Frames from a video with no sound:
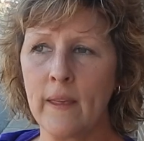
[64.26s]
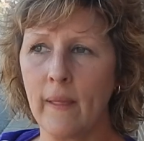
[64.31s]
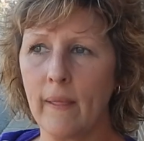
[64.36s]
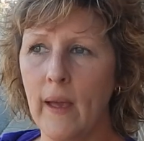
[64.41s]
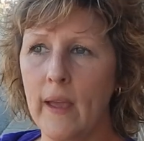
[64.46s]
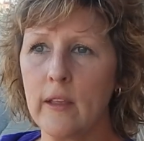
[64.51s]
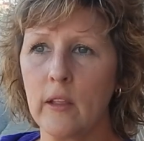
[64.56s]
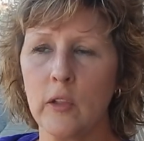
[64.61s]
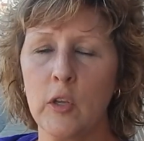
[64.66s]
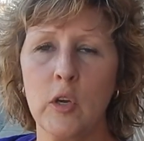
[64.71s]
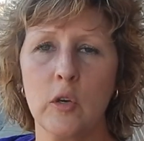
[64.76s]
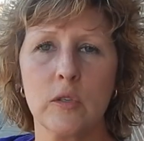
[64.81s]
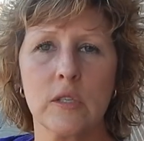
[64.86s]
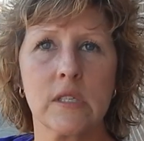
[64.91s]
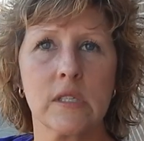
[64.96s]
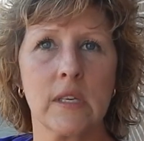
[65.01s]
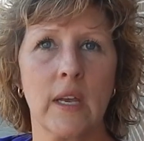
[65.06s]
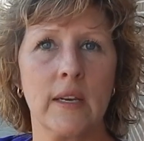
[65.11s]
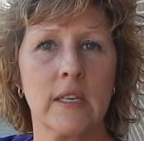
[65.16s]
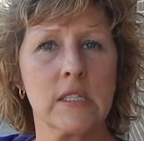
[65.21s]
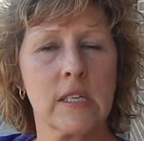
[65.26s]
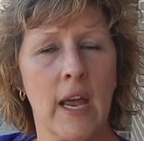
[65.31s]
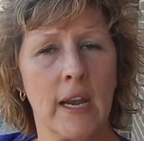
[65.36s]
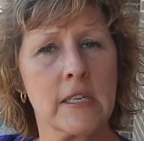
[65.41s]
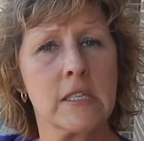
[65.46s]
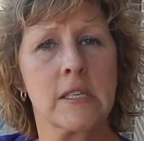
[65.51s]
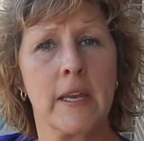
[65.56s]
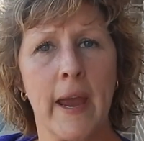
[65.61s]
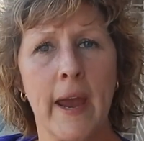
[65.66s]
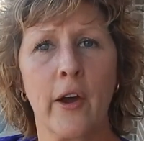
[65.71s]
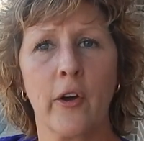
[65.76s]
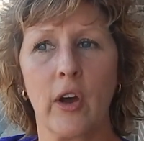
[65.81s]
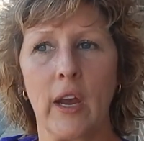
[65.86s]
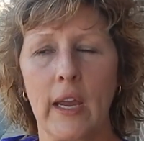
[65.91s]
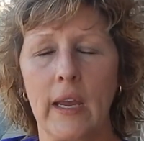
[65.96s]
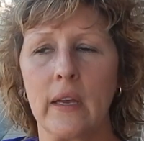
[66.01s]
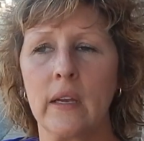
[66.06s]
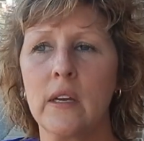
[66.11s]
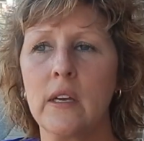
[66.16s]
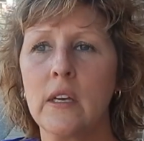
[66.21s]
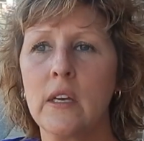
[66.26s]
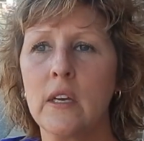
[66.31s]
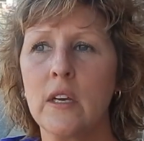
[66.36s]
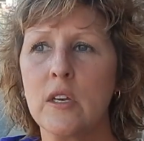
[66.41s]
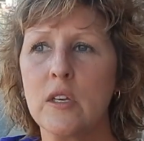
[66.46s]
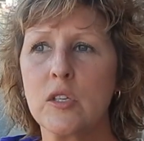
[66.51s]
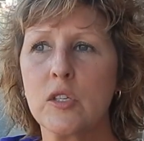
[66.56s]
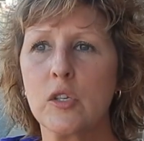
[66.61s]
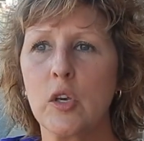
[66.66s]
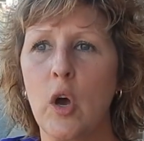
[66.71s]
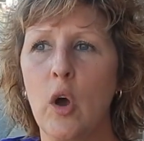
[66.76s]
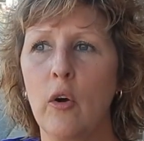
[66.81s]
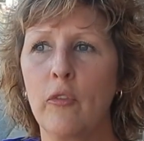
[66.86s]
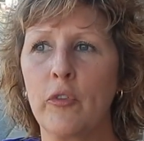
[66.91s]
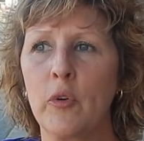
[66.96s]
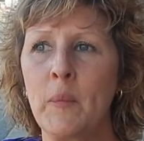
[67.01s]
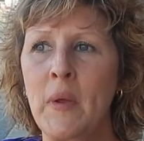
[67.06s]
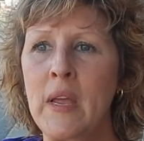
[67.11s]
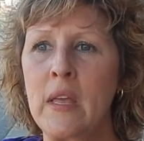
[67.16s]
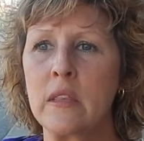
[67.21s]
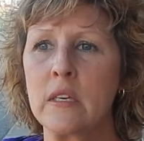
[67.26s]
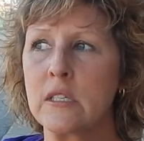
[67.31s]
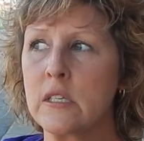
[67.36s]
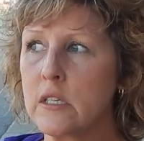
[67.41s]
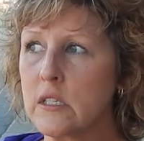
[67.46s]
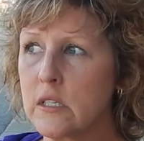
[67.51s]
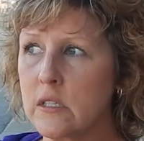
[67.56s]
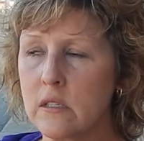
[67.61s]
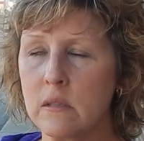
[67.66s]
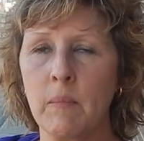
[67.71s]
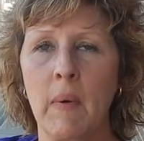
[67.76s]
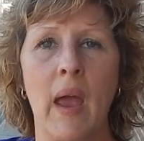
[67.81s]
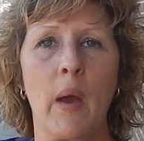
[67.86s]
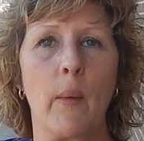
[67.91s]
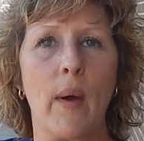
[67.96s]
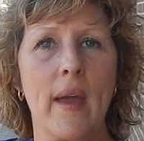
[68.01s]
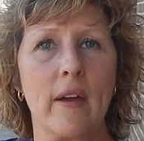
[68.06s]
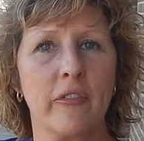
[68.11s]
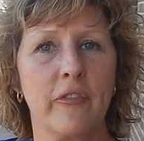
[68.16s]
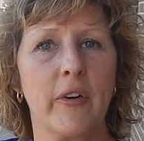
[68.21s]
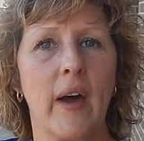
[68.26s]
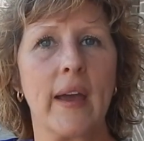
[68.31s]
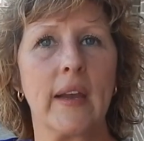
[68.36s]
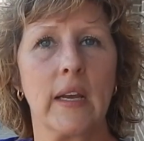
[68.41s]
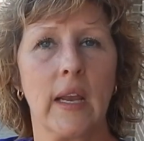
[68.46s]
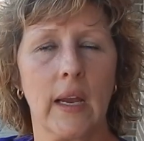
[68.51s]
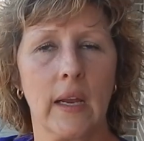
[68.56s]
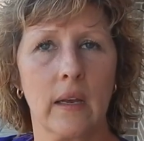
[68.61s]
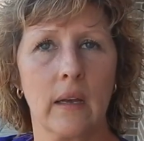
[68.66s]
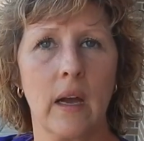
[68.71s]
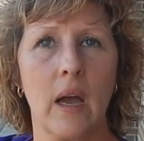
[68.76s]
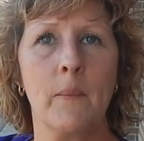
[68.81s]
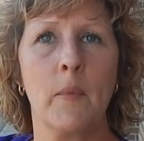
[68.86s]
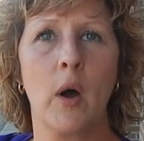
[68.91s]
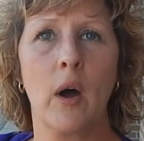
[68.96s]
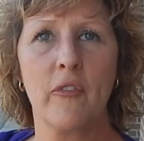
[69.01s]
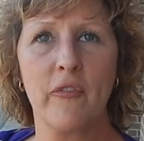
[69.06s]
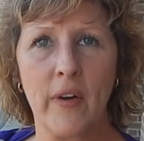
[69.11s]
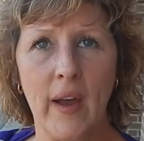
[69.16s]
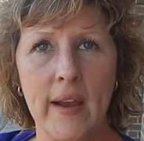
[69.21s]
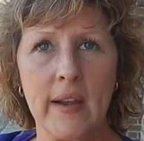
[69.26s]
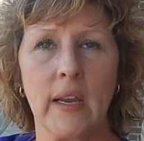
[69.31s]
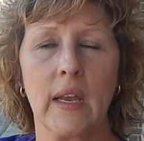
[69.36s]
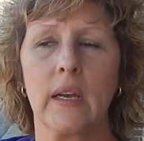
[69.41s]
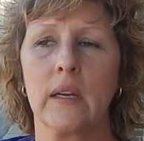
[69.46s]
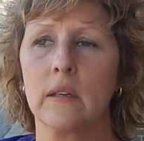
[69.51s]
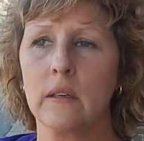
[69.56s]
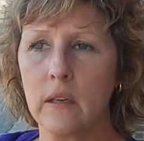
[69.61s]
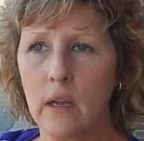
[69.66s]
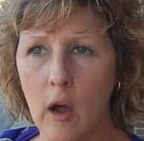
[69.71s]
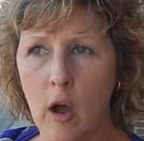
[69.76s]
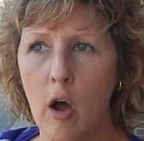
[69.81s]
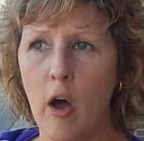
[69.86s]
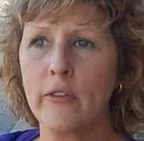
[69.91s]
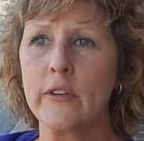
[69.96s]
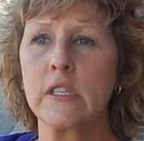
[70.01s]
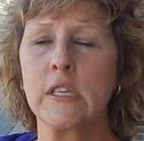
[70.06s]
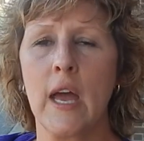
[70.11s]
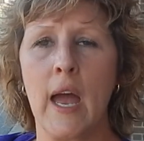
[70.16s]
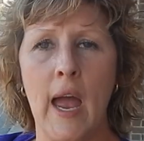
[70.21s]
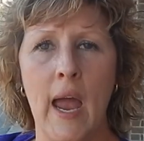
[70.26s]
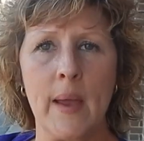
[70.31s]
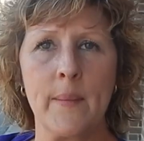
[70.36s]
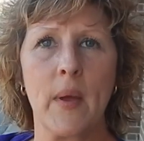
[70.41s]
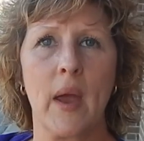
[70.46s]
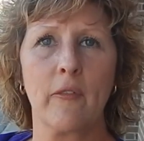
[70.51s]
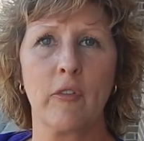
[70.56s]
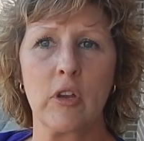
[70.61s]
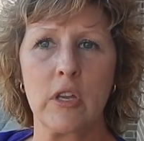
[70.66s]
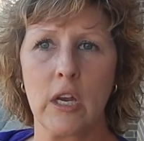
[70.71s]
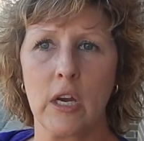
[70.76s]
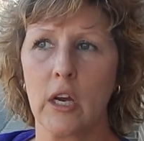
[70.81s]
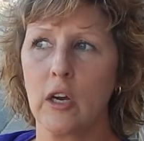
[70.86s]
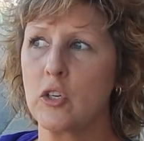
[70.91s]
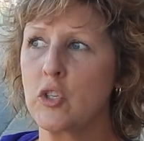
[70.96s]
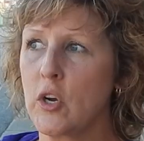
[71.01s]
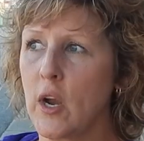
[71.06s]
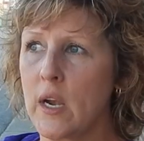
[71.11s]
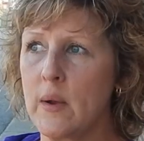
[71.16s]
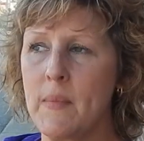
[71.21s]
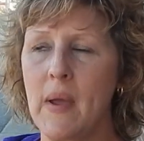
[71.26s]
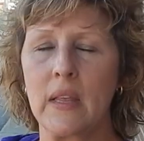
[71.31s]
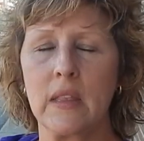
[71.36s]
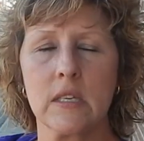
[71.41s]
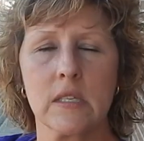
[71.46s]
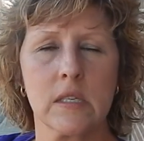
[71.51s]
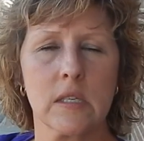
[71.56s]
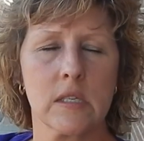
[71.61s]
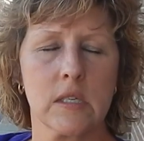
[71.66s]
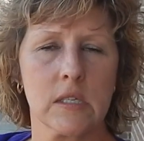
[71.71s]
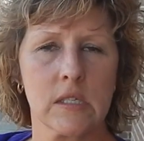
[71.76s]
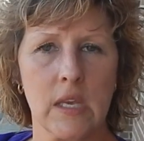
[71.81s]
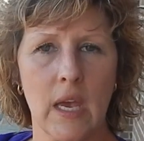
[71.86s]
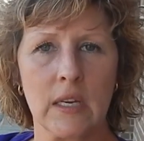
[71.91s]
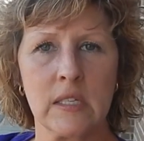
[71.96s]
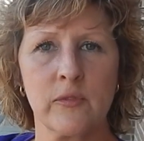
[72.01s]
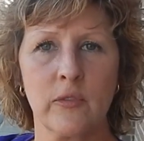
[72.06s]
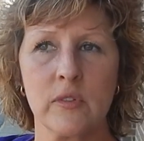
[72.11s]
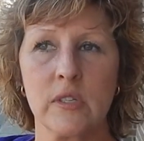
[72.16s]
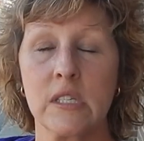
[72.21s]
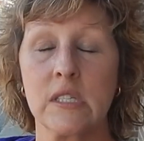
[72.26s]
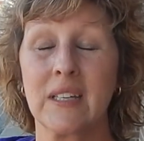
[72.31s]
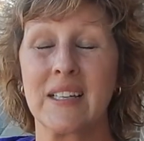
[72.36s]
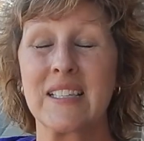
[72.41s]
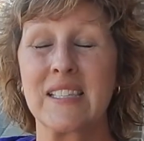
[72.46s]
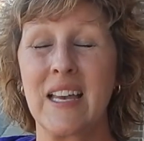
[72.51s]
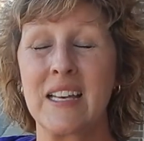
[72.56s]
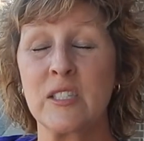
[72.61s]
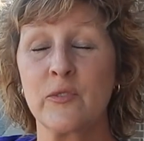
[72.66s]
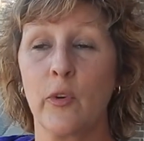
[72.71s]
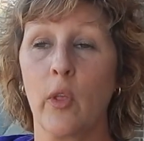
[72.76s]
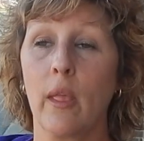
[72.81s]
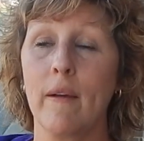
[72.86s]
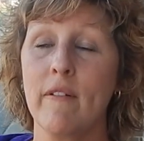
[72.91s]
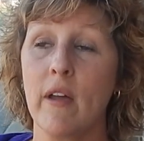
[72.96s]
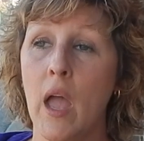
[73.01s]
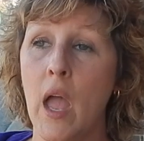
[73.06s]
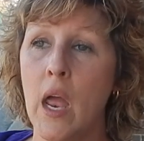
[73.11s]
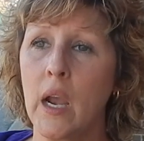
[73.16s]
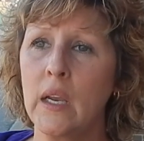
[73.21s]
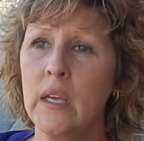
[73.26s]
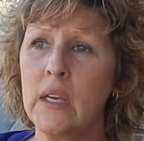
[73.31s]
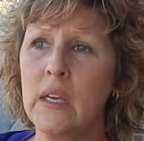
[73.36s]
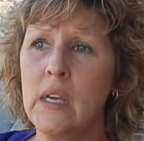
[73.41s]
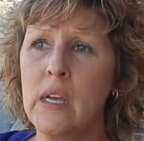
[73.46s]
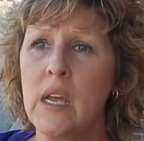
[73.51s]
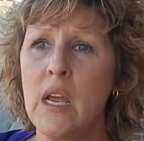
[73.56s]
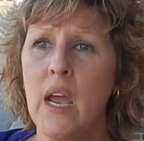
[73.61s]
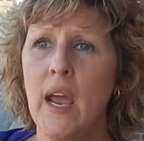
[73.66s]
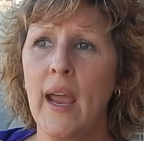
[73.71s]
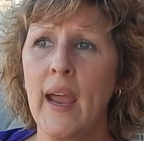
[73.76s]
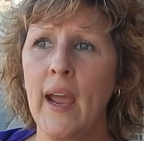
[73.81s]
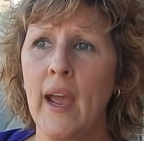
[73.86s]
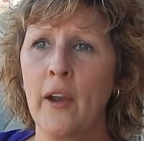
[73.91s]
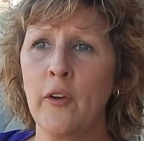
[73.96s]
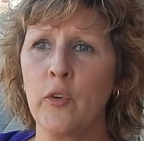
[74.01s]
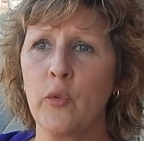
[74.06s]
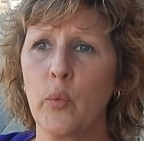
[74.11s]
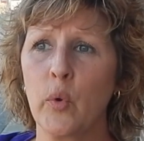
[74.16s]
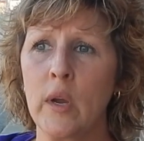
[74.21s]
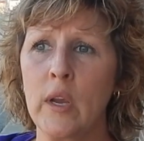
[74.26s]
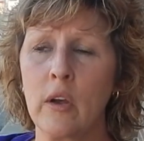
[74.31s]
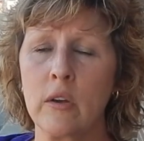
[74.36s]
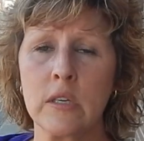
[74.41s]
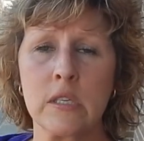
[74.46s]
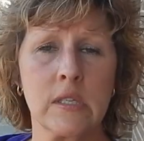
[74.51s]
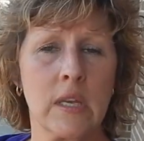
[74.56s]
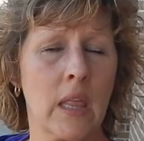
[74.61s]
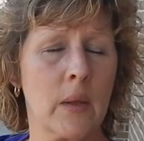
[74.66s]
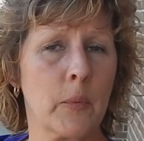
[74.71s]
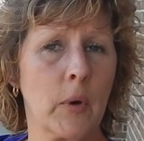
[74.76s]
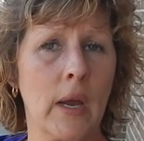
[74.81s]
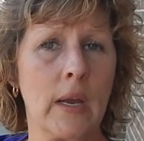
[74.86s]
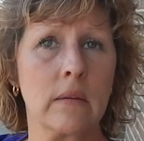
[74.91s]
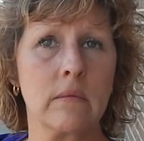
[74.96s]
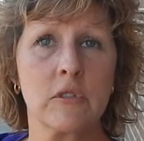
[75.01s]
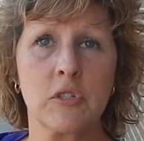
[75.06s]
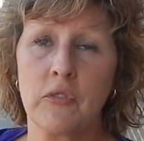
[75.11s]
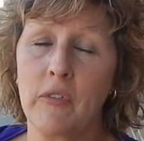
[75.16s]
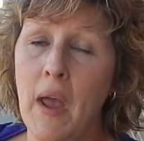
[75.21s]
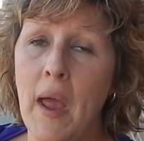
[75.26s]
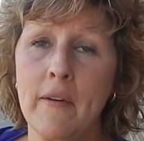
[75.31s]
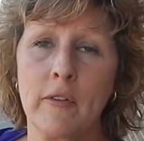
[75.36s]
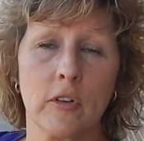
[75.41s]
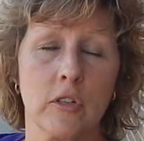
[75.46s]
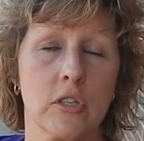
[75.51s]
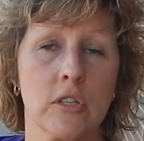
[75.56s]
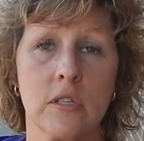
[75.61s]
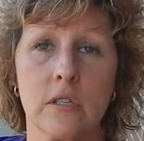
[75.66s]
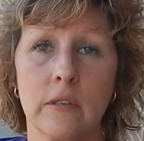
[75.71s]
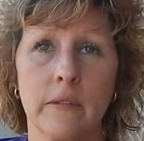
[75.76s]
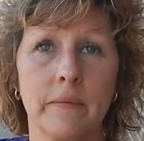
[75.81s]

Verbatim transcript: they let you loose, and it's kind of scary. So for me, this is my way of fighting. I'm fighting all the time, every year, trying to make this a successful event, and we're here to celebrate survivors.